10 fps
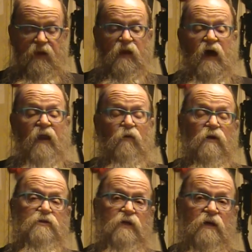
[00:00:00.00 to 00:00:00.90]
a lot of
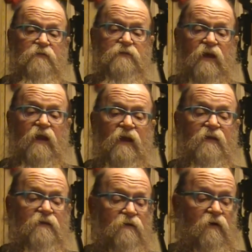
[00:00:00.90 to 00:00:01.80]
one-shots for Sonic. I
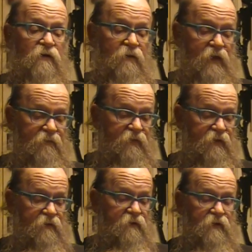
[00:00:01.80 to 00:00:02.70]
think they're all going to have
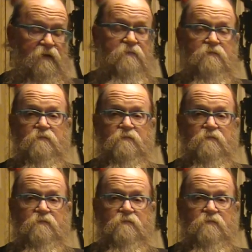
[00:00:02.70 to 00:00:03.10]
their